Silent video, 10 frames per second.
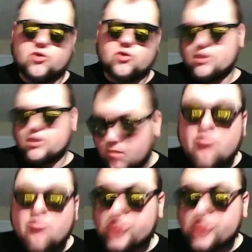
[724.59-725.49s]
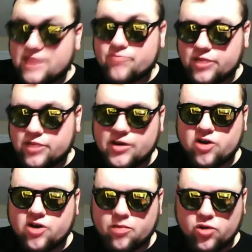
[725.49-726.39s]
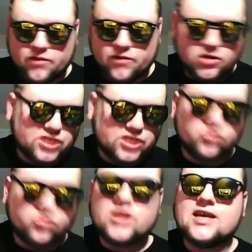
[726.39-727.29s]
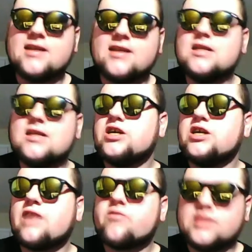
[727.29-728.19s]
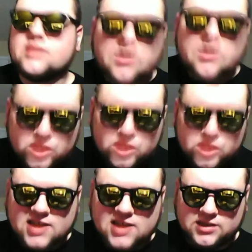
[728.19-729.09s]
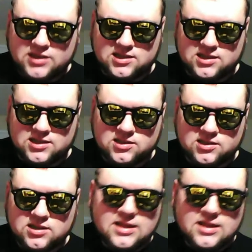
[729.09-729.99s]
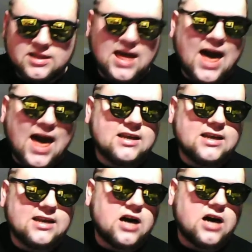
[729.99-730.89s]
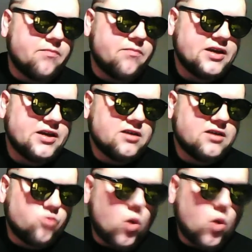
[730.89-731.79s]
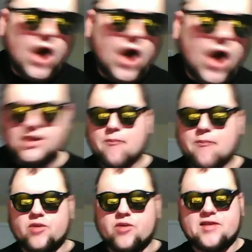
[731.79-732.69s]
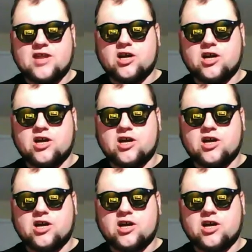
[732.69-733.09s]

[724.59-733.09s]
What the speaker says: like a Republican, what you might call a point of view, which is really government subsidized business that, while it operates on a